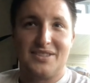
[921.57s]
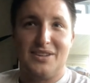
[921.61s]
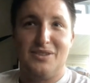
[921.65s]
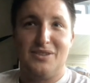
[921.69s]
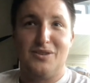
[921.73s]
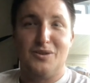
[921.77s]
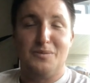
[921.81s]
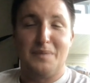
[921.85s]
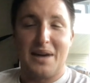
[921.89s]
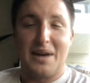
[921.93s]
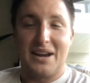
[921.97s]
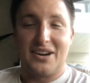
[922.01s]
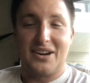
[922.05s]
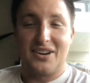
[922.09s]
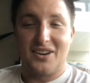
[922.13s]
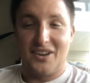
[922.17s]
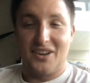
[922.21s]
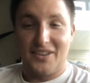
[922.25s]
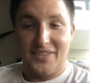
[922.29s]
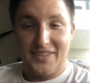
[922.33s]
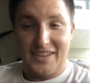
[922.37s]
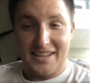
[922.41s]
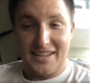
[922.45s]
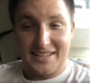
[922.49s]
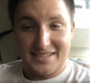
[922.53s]
You do better
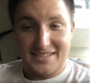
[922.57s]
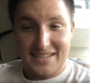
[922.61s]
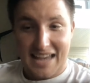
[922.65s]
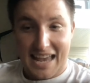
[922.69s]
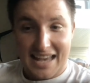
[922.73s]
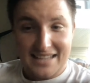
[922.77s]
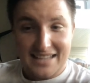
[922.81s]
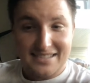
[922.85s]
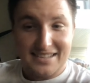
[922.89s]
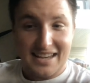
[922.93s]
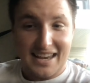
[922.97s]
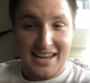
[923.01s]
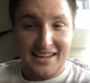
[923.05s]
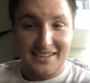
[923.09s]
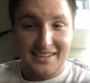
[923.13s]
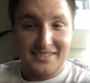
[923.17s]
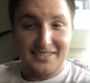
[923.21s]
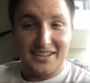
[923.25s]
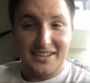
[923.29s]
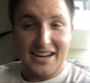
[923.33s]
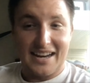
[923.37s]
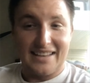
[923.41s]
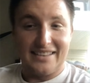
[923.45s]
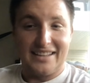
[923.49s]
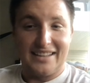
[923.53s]
on this essay,
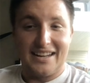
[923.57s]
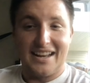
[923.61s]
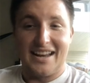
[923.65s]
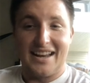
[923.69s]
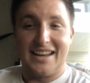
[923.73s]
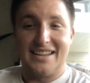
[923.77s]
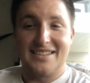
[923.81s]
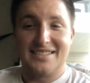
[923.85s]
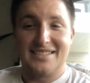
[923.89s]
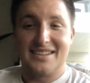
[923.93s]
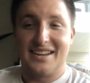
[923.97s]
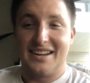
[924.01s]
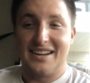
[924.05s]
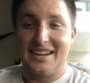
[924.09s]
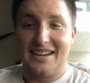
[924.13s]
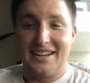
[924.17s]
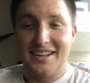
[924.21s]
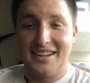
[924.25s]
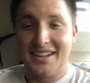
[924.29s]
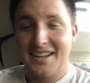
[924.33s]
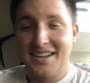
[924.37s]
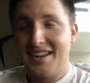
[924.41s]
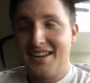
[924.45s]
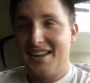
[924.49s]
right, that I assigned.